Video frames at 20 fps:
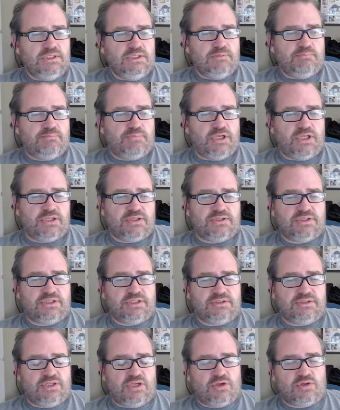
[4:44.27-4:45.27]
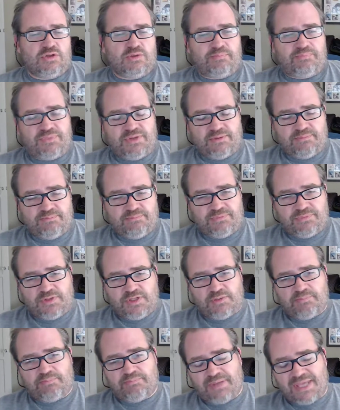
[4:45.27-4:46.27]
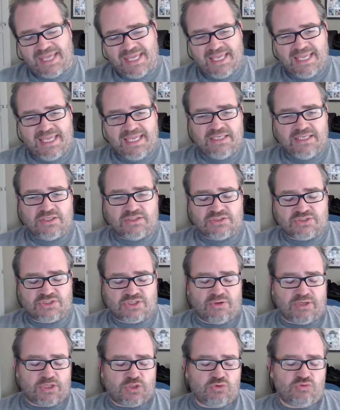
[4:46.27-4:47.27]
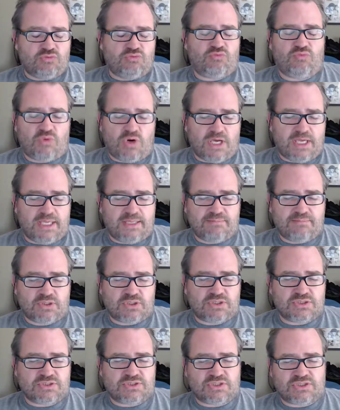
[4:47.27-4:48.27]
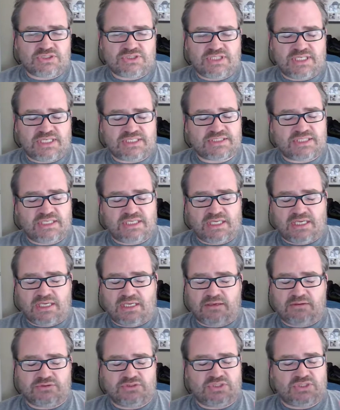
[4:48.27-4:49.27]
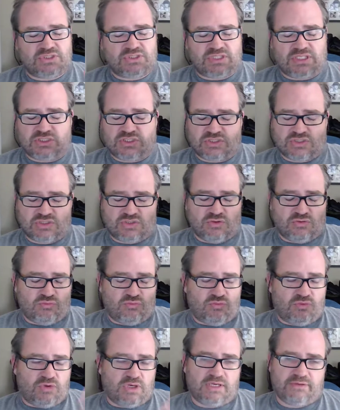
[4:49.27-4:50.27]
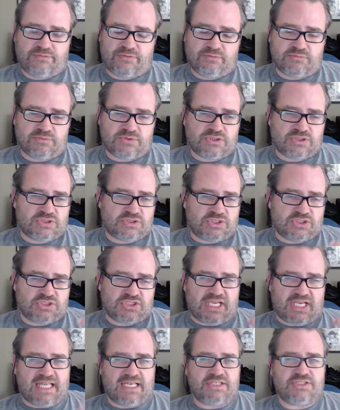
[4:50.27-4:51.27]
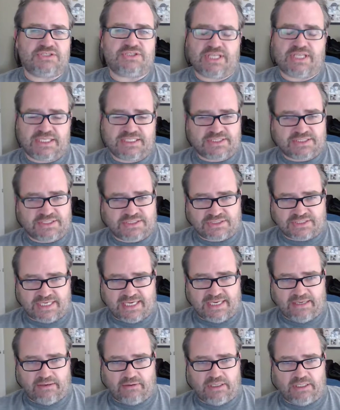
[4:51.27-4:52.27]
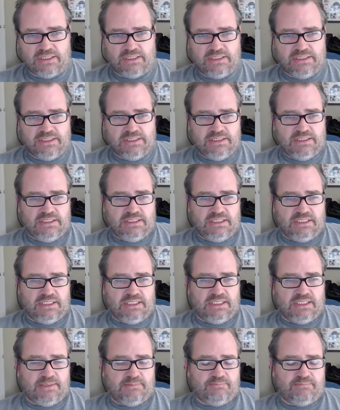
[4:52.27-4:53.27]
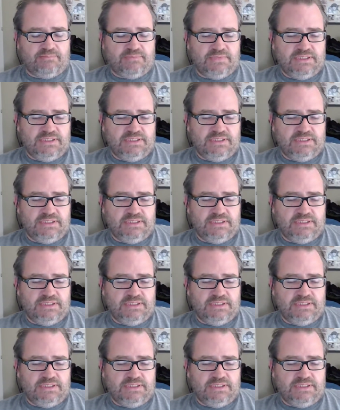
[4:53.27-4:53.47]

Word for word: but the you know the the the pain and so I couldn't write because just yesterday I was just I just looked rough. It was just a challenge to get into the shower. Um,